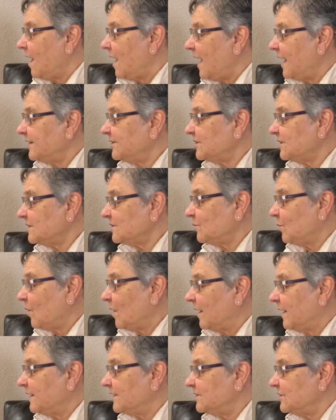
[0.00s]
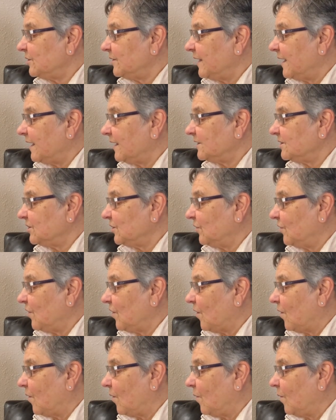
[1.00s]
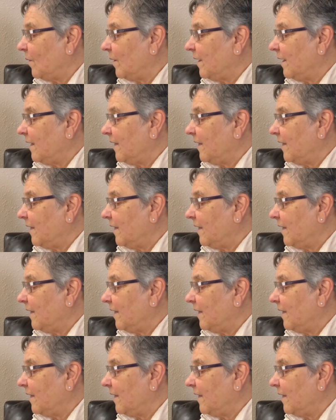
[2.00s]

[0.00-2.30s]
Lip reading: I just wanted to let you know